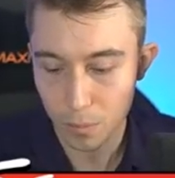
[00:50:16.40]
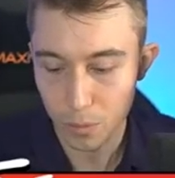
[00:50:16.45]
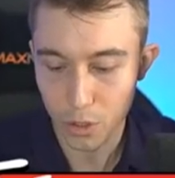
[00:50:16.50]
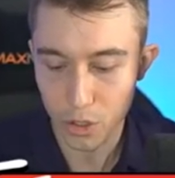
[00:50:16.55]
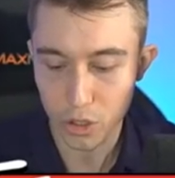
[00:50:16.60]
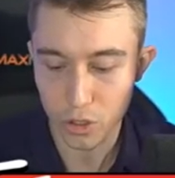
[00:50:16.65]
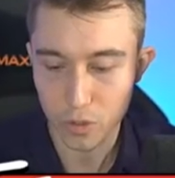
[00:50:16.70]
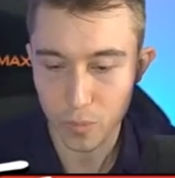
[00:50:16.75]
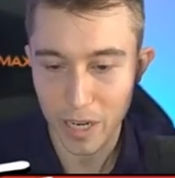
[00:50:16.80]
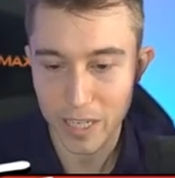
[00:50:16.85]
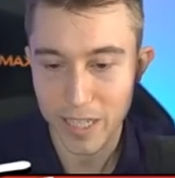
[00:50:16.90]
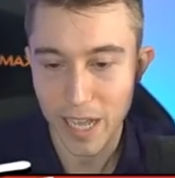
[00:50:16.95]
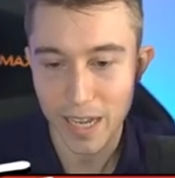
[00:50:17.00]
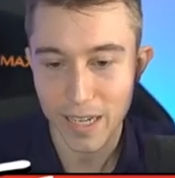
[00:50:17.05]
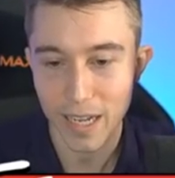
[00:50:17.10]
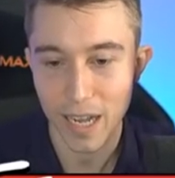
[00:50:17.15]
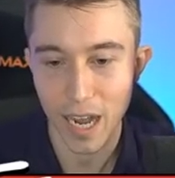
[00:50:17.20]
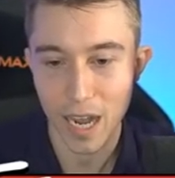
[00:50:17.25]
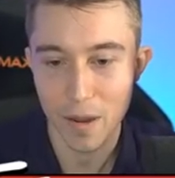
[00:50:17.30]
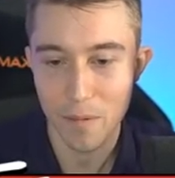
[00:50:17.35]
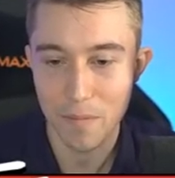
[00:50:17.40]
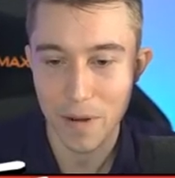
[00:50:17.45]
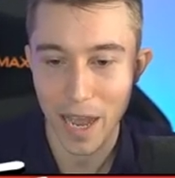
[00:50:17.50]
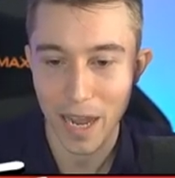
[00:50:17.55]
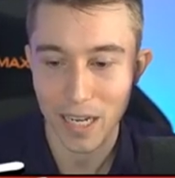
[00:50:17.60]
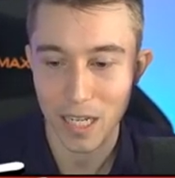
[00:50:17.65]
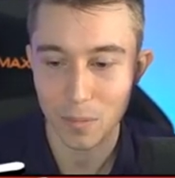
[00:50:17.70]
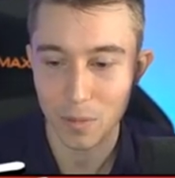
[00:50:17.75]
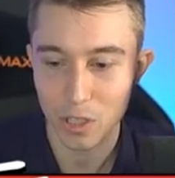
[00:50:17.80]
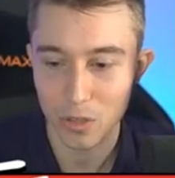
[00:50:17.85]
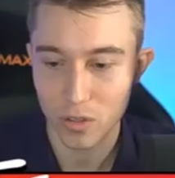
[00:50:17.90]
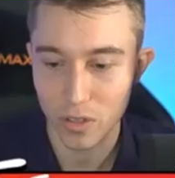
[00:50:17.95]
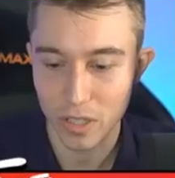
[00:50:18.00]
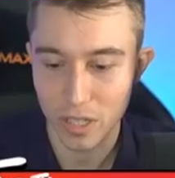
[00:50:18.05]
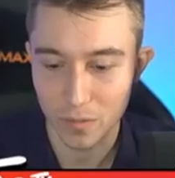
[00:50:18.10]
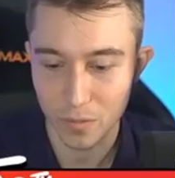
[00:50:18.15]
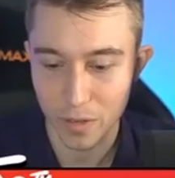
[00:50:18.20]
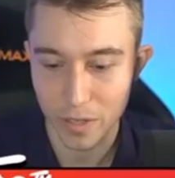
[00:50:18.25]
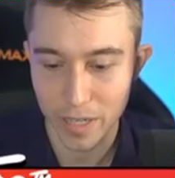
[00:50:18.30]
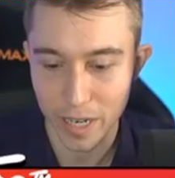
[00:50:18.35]
Please use my deck. I am not going to be
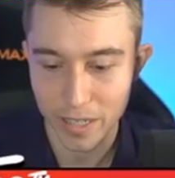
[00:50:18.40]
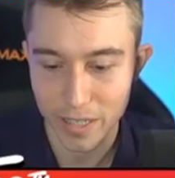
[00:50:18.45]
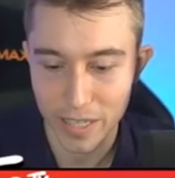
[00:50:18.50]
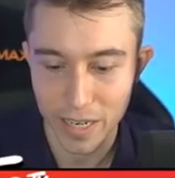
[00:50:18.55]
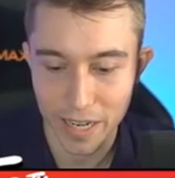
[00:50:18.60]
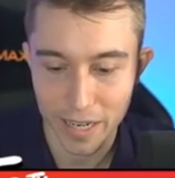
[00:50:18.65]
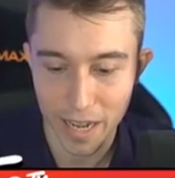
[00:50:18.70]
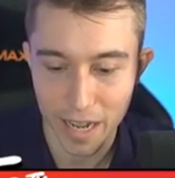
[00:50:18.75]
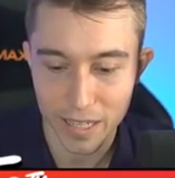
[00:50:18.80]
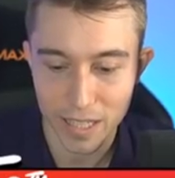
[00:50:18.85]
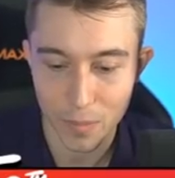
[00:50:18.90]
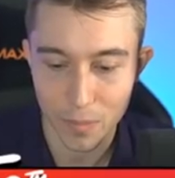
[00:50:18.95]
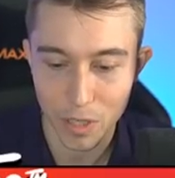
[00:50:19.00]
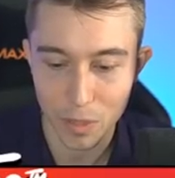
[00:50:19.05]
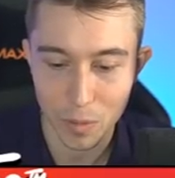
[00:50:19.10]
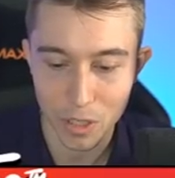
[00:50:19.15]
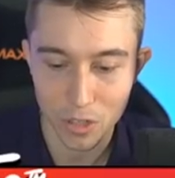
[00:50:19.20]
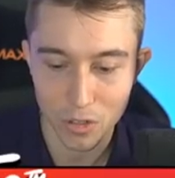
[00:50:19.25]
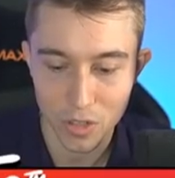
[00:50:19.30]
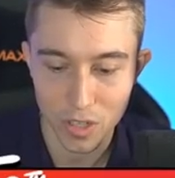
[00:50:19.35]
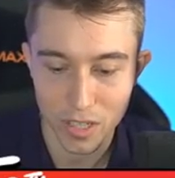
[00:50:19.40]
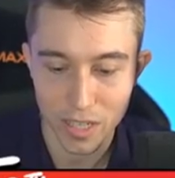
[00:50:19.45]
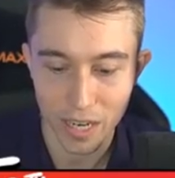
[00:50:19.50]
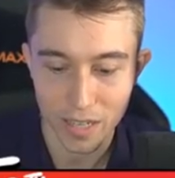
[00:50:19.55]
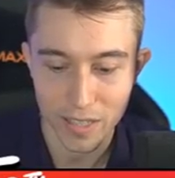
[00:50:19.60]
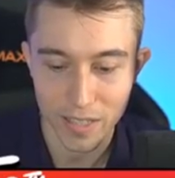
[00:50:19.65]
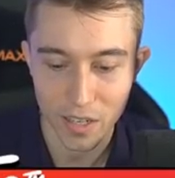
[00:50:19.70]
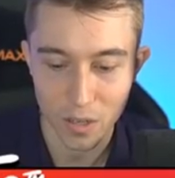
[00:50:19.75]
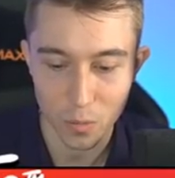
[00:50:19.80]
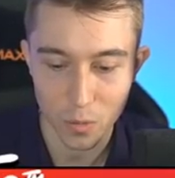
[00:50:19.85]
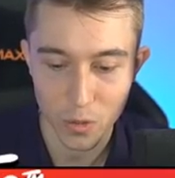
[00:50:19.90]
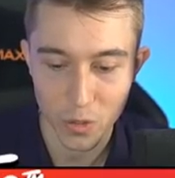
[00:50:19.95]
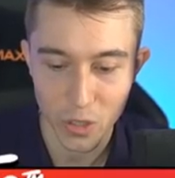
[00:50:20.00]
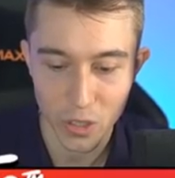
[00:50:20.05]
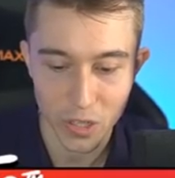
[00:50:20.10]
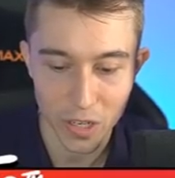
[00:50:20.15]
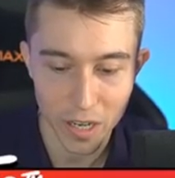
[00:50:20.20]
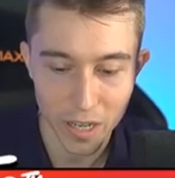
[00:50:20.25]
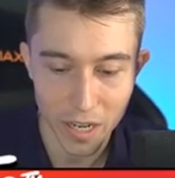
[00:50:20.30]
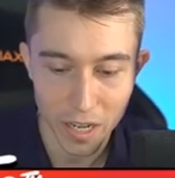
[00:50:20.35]
using different decks today, guys. I'm going to be using decks that are
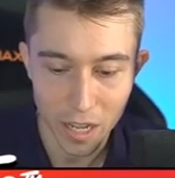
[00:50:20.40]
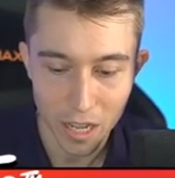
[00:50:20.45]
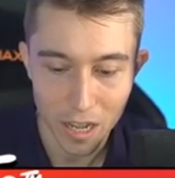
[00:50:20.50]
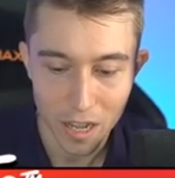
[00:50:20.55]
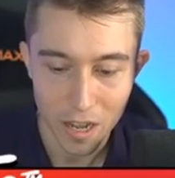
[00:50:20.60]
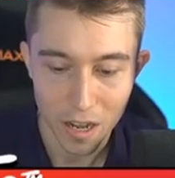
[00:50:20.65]
really good.